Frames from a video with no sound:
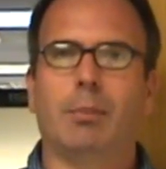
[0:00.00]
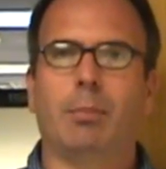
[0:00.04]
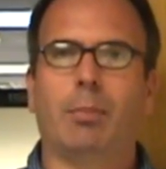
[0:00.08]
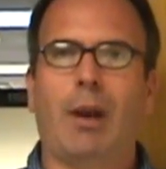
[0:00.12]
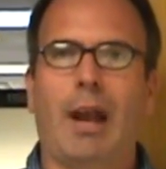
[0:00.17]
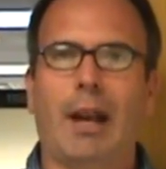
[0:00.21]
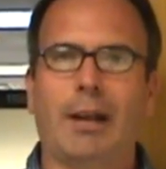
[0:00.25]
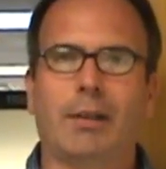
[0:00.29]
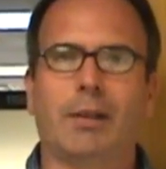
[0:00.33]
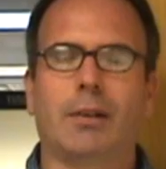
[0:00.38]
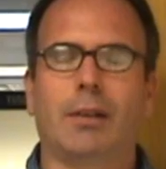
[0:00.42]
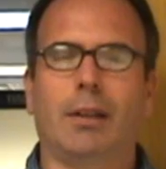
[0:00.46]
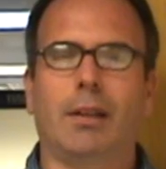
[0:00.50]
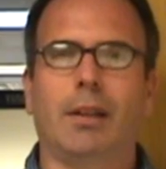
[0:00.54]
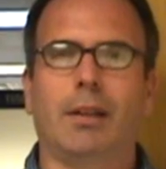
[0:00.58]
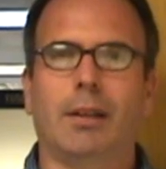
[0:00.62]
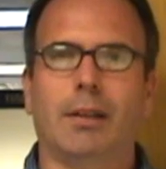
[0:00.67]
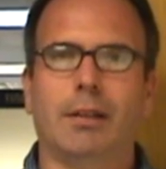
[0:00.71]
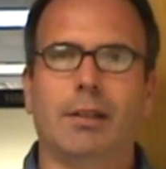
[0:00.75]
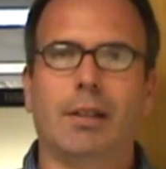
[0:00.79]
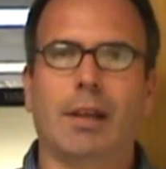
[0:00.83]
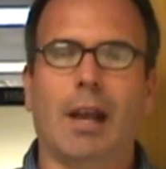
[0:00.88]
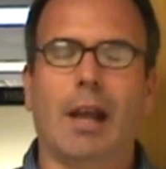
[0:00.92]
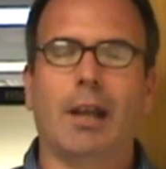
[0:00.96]
practically
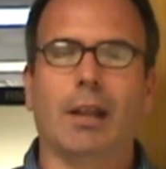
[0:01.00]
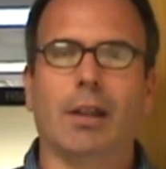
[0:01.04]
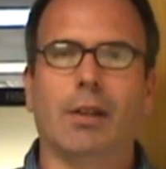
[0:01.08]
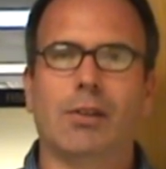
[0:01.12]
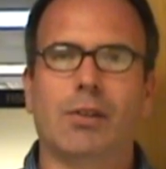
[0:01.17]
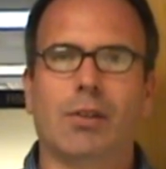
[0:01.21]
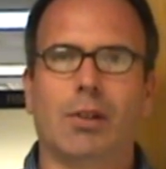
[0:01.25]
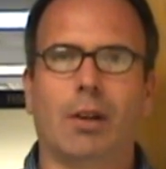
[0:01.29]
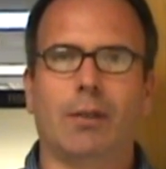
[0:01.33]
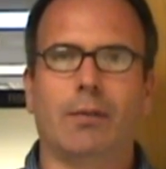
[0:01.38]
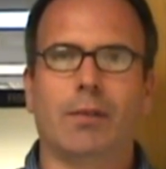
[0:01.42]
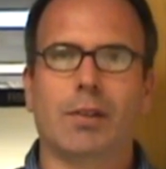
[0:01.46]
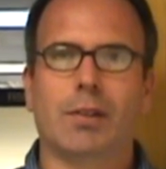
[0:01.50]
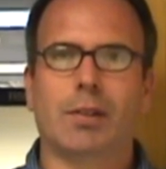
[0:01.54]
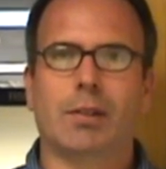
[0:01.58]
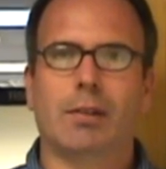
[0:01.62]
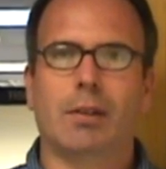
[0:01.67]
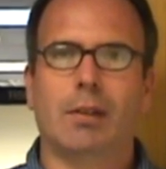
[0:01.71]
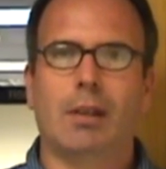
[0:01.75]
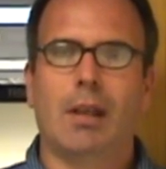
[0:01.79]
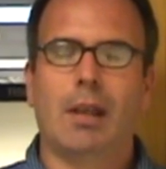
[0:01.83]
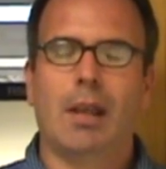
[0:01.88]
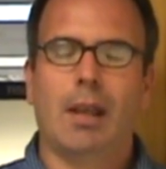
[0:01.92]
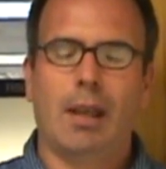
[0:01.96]
a denial of service.
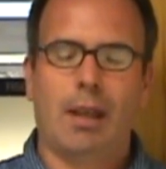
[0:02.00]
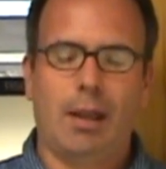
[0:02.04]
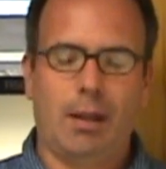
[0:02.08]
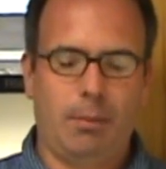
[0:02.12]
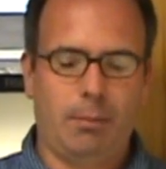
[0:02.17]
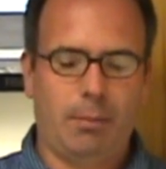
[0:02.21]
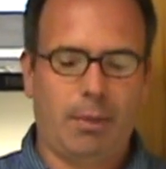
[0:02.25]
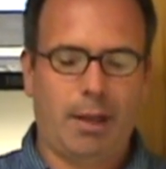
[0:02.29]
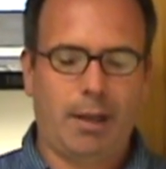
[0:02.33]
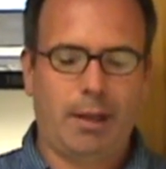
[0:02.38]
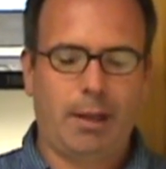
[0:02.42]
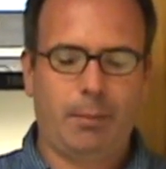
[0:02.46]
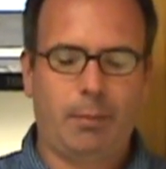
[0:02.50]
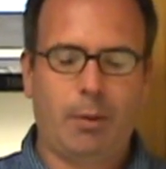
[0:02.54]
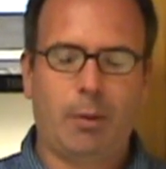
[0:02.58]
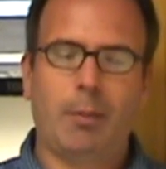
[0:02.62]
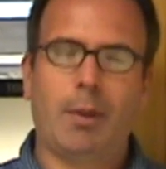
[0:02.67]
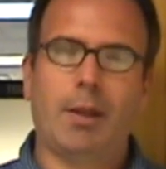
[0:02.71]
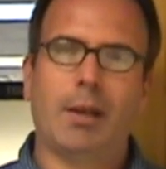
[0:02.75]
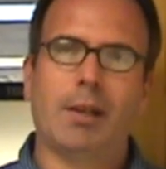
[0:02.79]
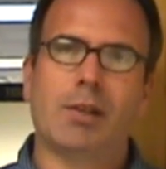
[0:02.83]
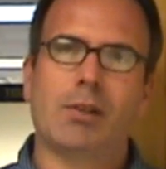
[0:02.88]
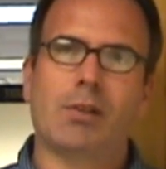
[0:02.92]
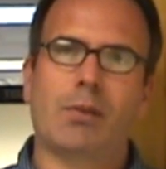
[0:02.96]
And by
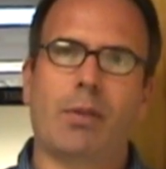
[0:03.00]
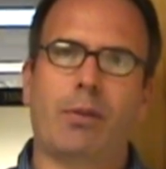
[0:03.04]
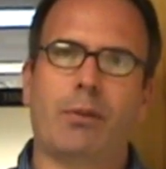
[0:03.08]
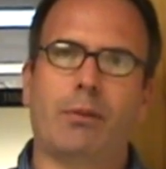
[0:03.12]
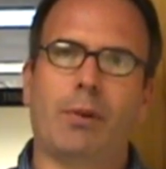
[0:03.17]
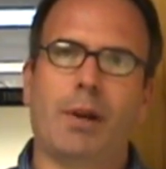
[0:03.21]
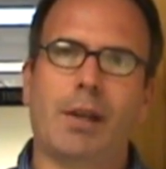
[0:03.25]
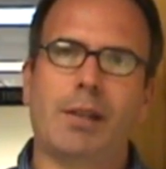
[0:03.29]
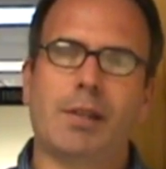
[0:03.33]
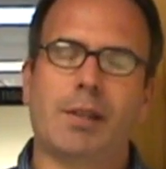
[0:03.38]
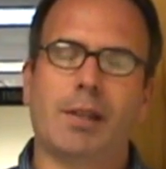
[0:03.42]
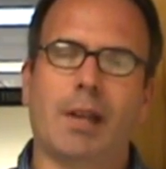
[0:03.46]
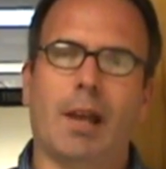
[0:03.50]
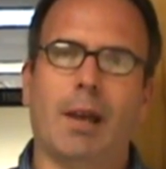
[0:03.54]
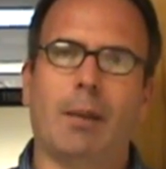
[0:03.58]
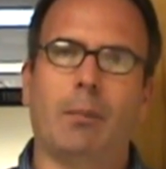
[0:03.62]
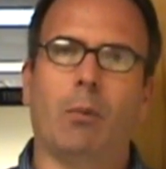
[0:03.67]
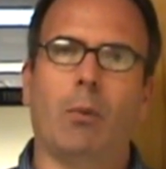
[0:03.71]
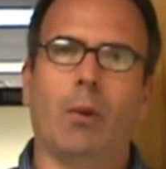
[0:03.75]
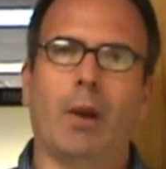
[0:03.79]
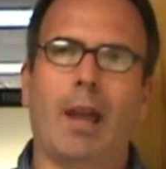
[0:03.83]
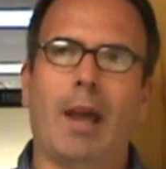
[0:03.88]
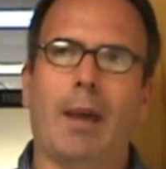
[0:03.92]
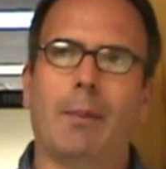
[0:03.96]
implementing
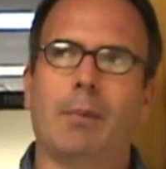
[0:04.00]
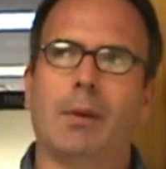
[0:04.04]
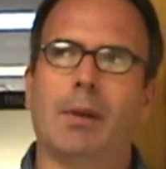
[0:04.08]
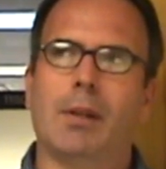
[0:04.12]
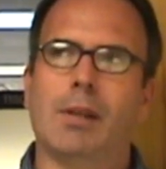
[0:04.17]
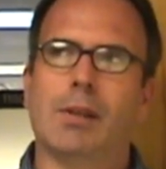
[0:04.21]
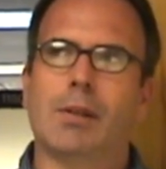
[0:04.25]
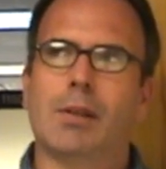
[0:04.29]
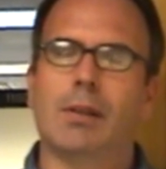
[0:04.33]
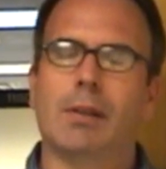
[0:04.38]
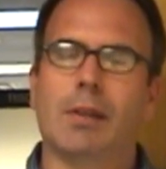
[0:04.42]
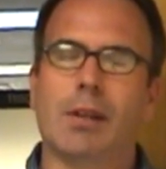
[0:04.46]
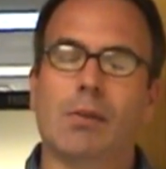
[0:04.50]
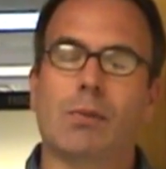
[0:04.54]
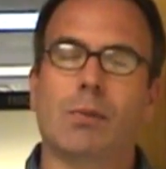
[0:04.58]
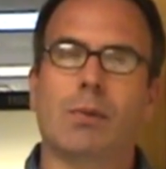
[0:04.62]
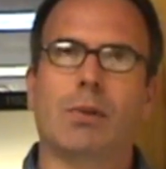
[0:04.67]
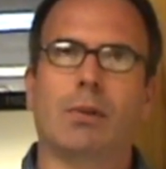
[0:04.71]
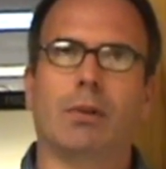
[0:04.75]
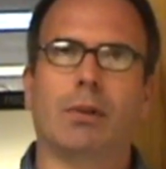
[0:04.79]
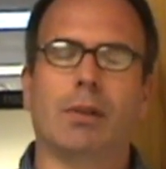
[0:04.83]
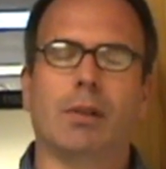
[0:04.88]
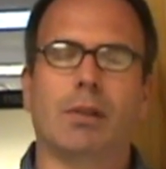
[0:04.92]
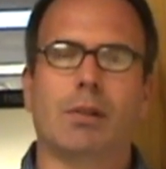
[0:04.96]
Threatstop, what happened is, this was
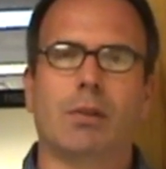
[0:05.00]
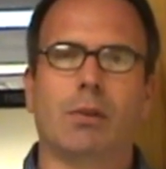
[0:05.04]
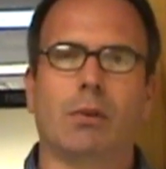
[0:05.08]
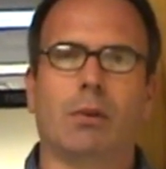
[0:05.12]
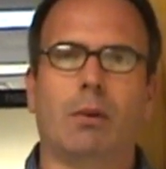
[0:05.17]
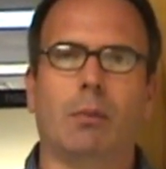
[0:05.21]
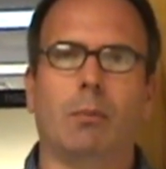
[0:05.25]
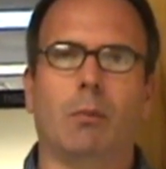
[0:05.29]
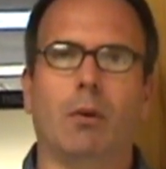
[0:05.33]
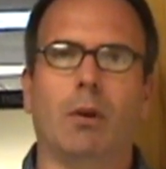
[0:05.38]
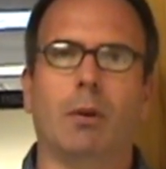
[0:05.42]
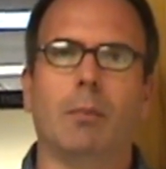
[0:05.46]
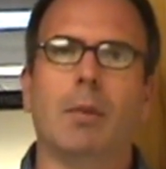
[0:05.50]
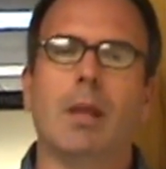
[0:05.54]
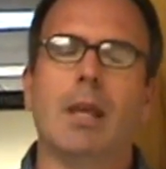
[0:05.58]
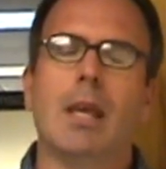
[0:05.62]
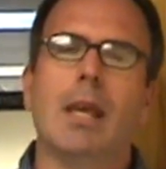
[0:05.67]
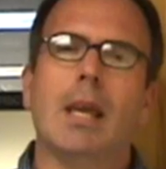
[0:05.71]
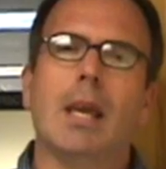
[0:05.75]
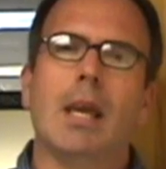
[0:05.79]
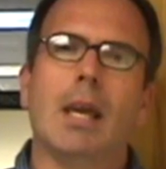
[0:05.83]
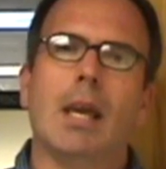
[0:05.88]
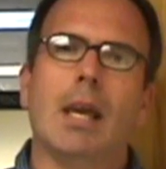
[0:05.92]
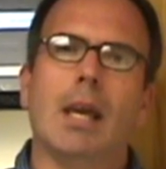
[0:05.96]
during the storm
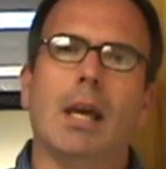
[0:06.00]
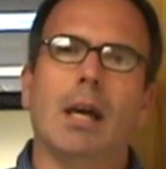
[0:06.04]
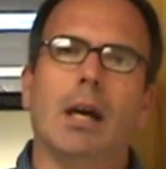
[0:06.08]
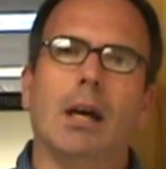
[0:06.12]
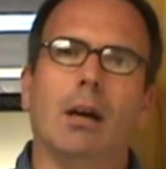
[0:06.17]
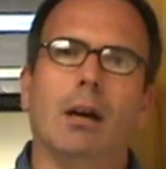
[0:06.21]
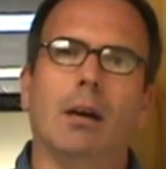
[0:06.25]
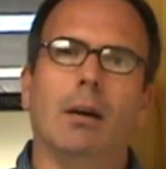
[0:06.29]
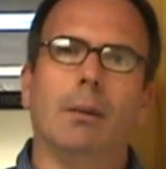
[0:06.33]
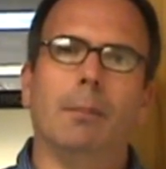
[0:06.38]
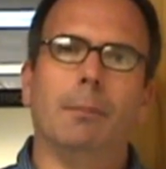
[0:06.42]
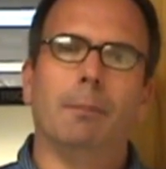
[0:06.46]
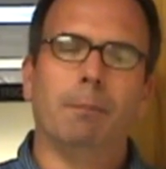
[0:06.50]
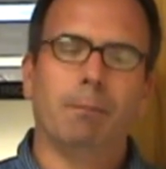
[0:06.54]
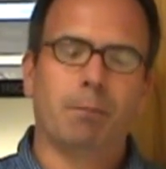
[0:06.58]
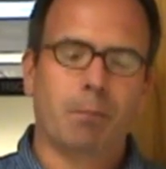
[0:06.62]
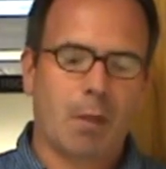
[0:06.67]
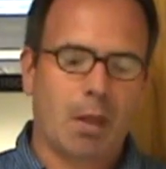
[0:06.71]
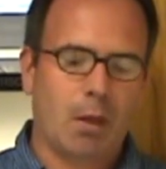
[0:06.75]
worm,